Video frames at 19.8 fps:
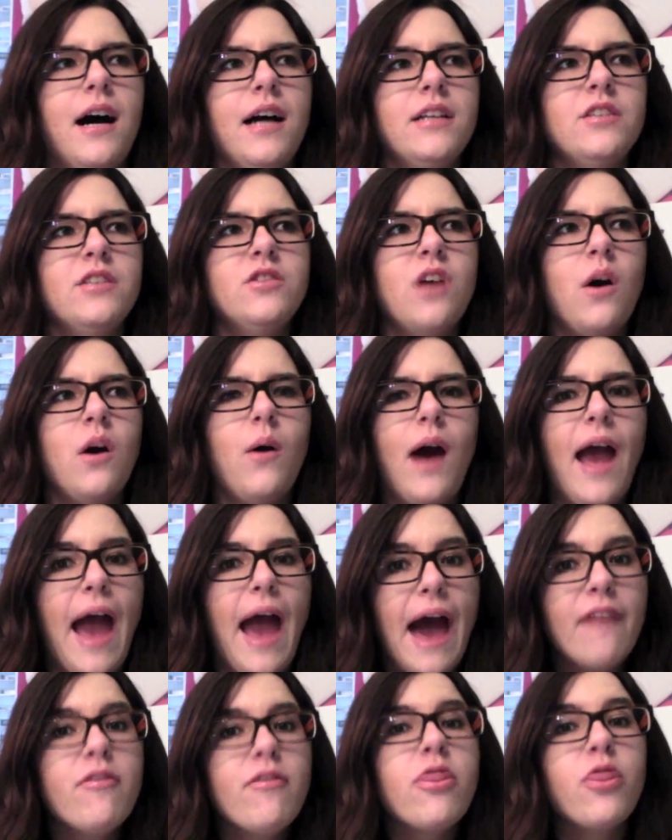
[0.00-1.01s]
So I
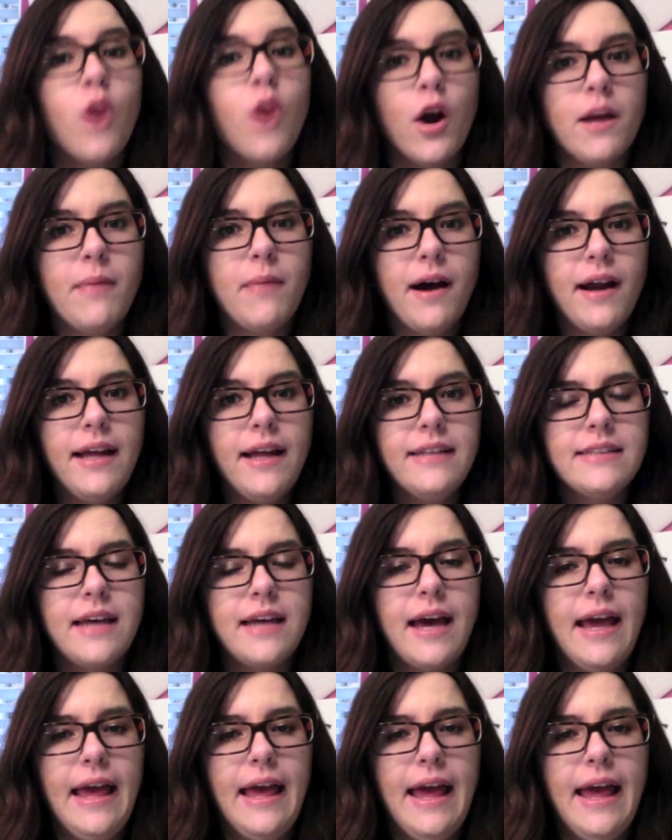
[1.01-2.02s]
have thought about it,
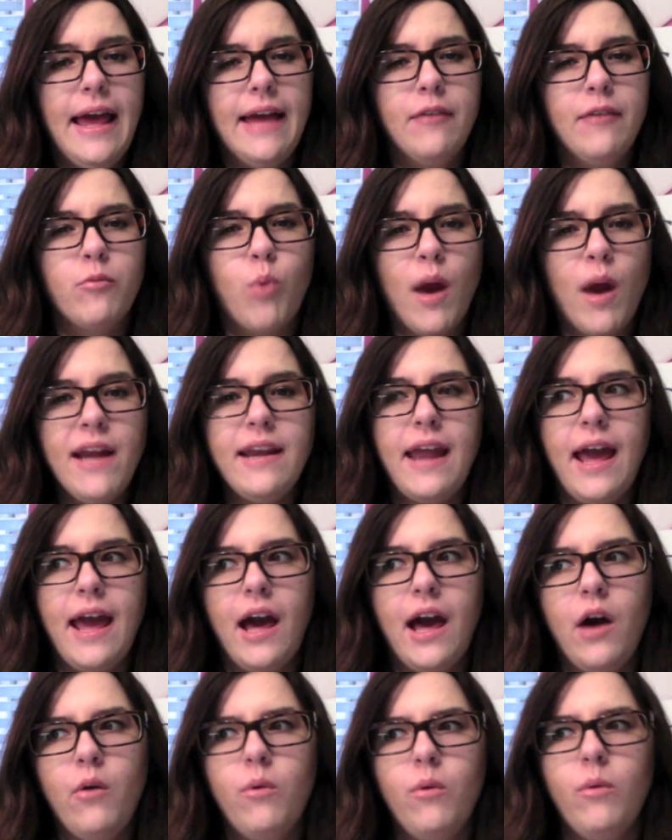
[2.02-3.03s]
and right
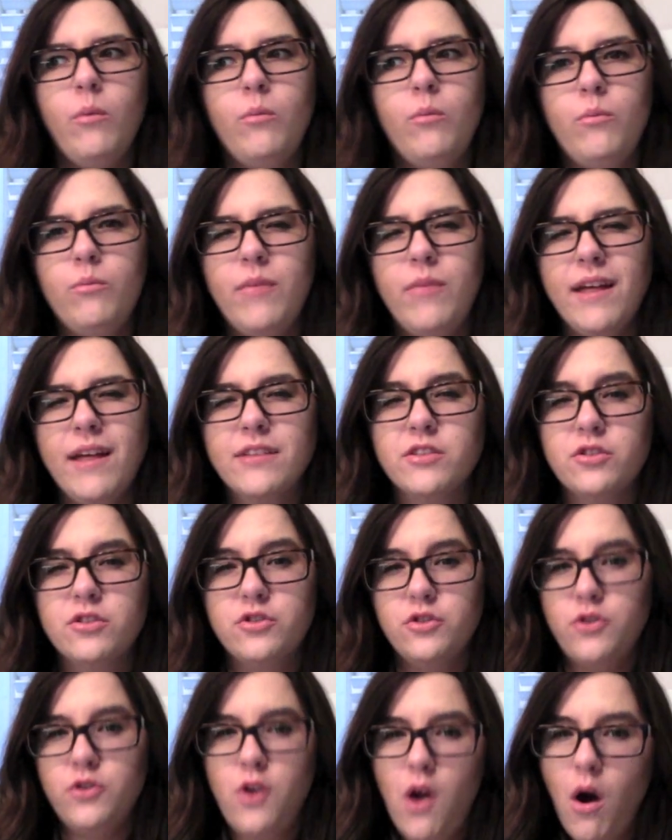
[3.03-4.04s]
now the answer is
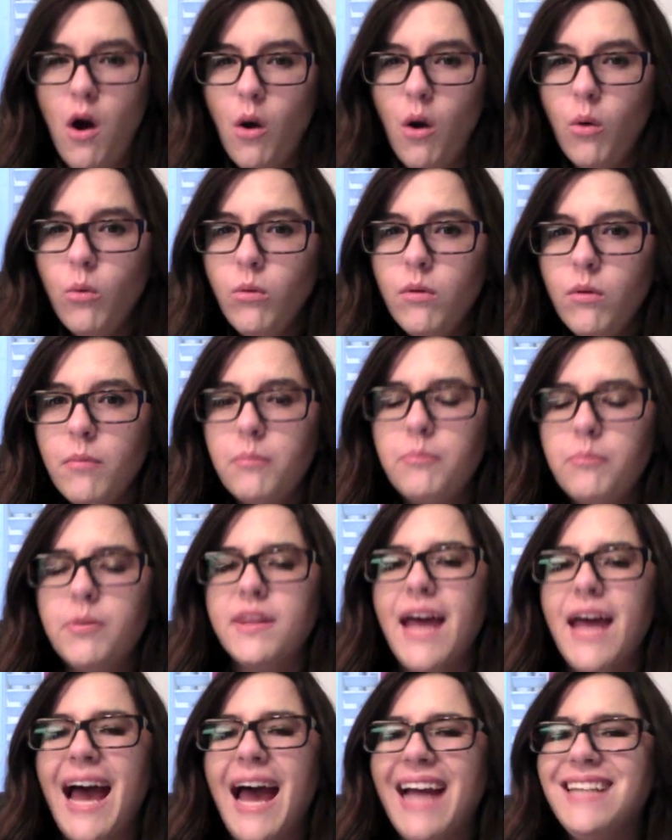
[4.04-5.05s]
no,
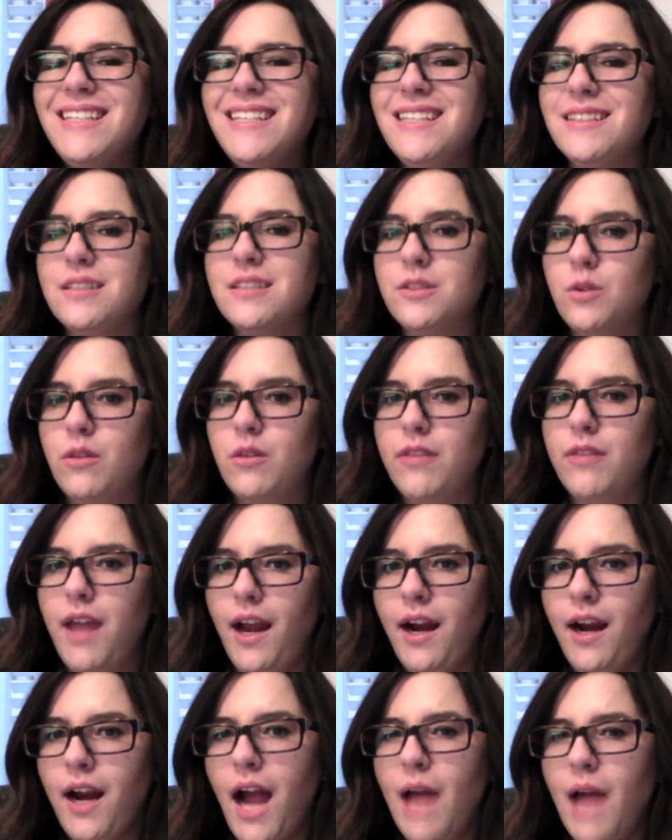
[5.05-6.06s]
but the idea is still
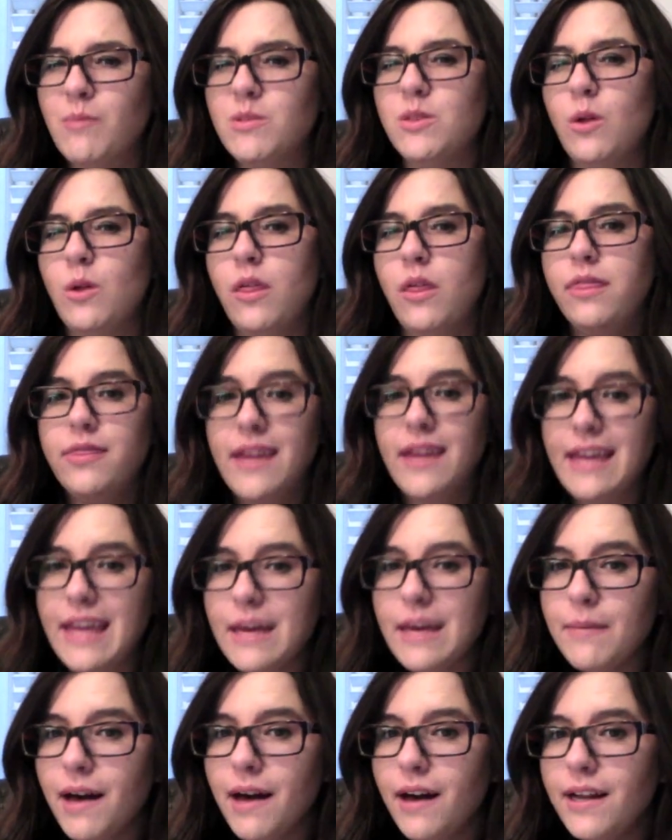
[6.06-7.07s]
there. I'm still
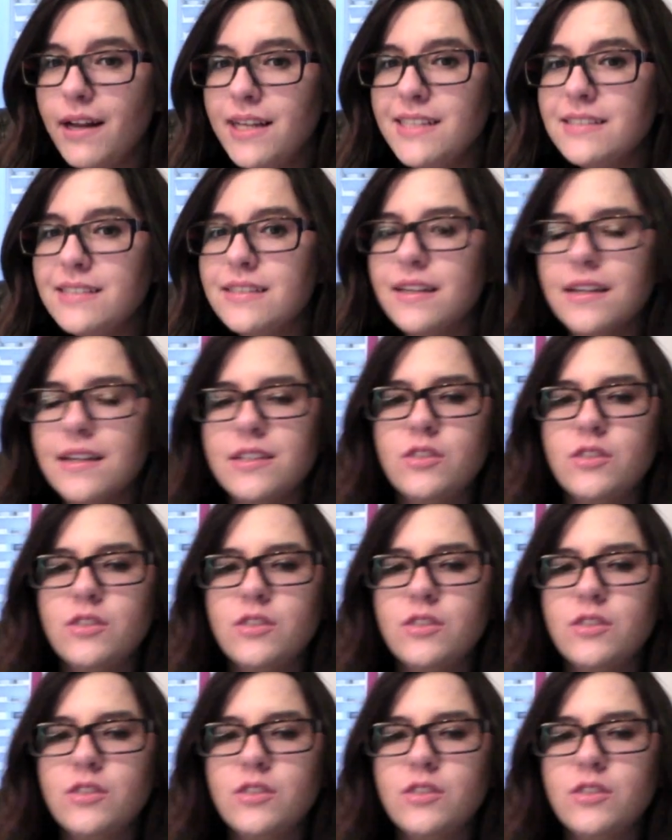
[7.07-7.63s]
thinking about it.